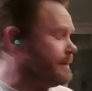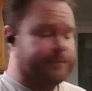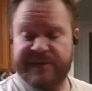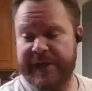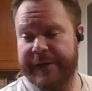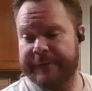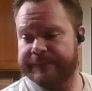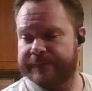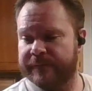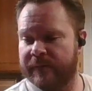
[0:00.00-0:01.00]
So,
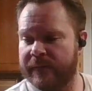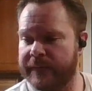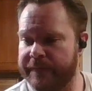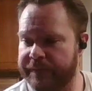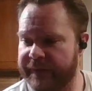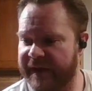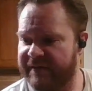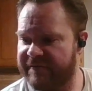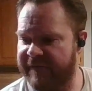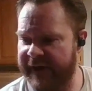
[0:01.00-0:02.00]

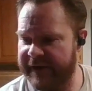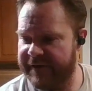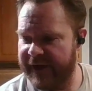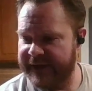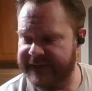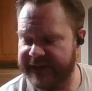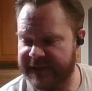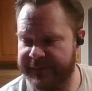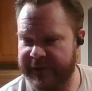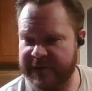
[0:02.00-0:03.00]
final thoughts, I
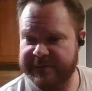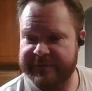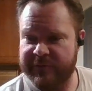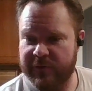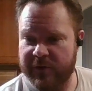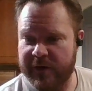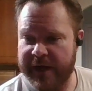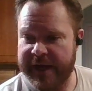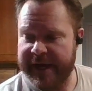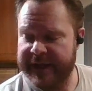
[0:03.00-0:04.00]
suppose, before
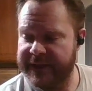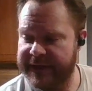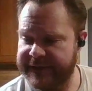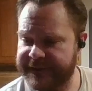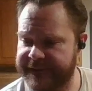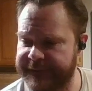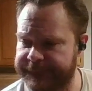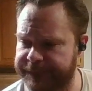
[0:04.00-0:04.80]
I end this.